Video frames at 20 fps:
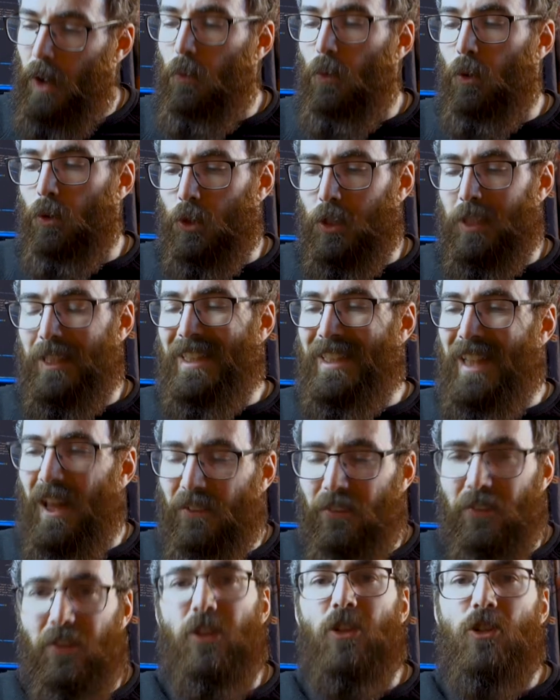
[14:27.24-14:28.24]
was the
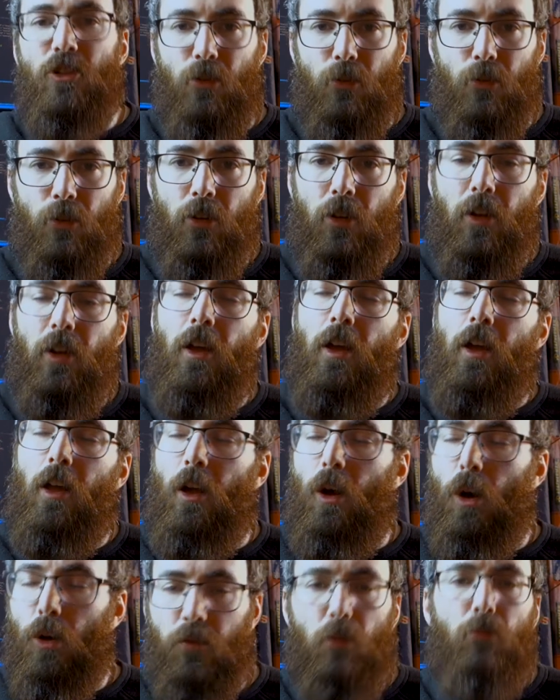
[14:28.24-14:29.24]
definition
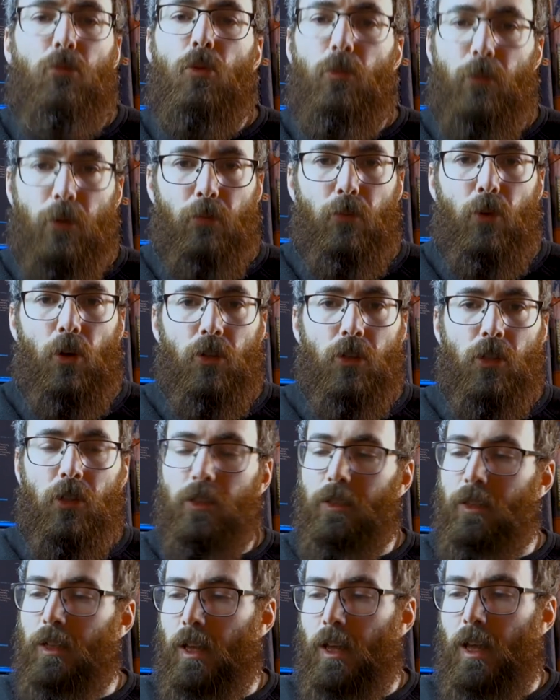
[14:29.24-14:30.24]
of a boomer boss.
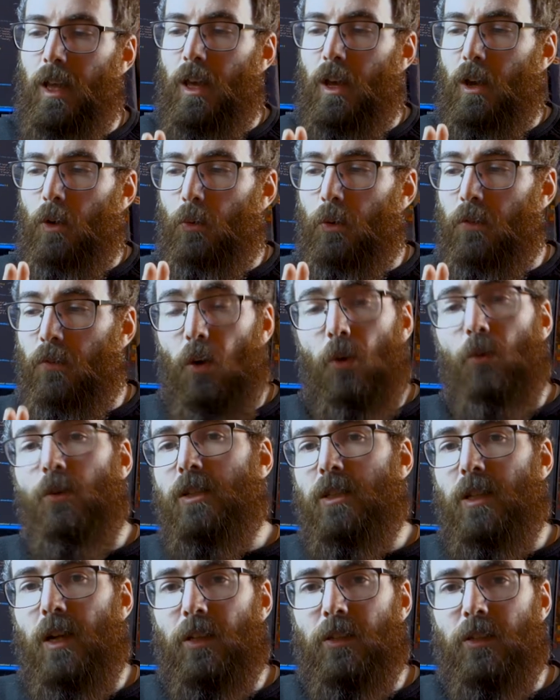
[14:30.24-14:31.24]
We've
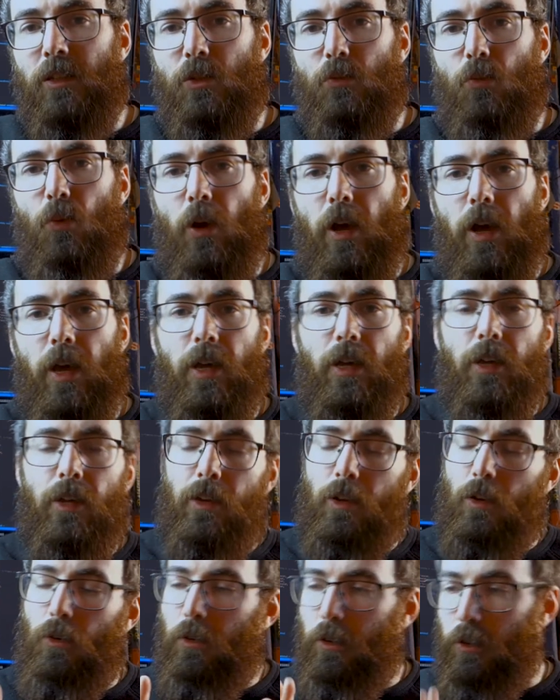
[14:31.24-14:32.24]
always done this way.
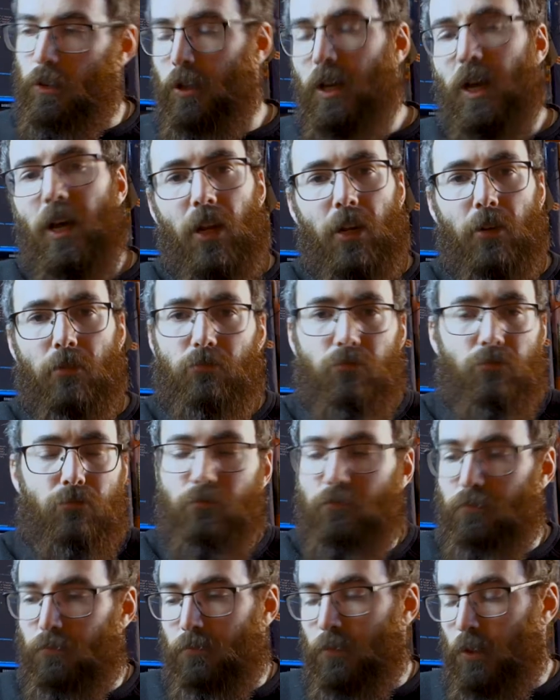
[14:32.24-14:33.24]
You gotta,
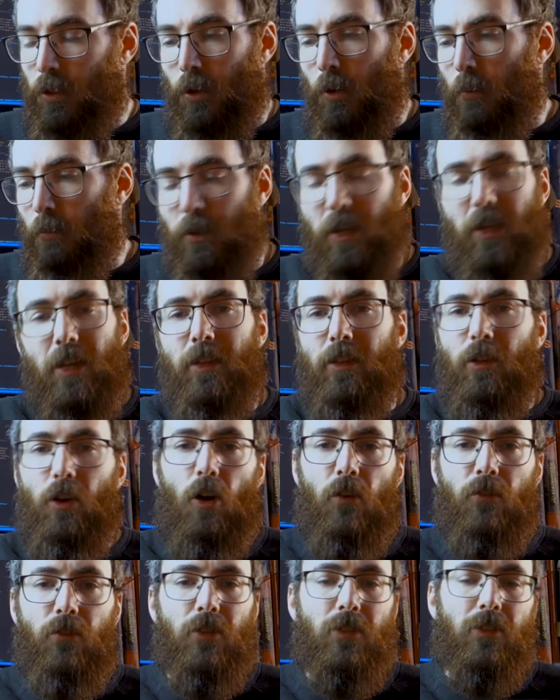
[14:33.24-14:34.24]
you know, be at the
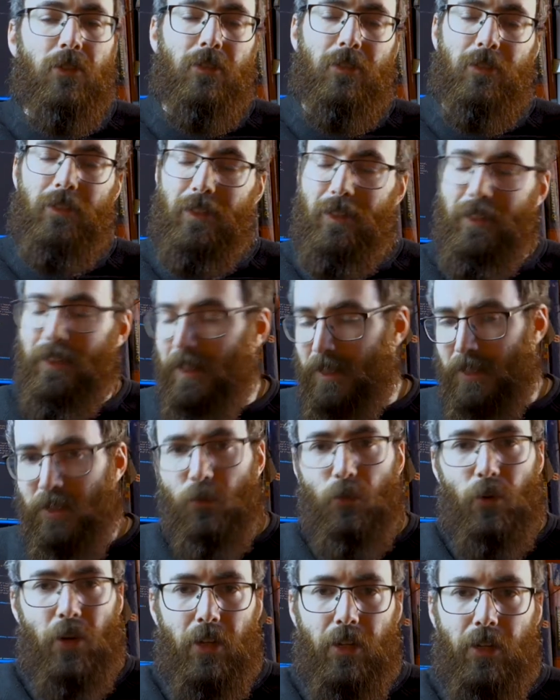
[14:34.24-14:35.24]
office, and that's
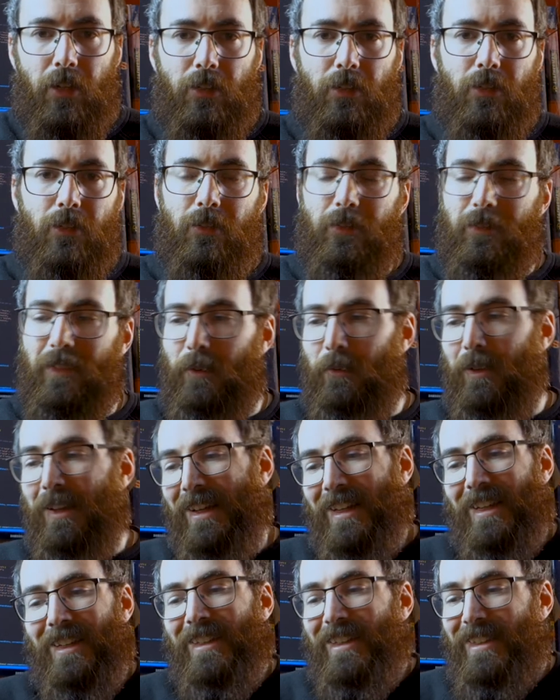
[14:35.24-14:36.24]
the way it is. I mean,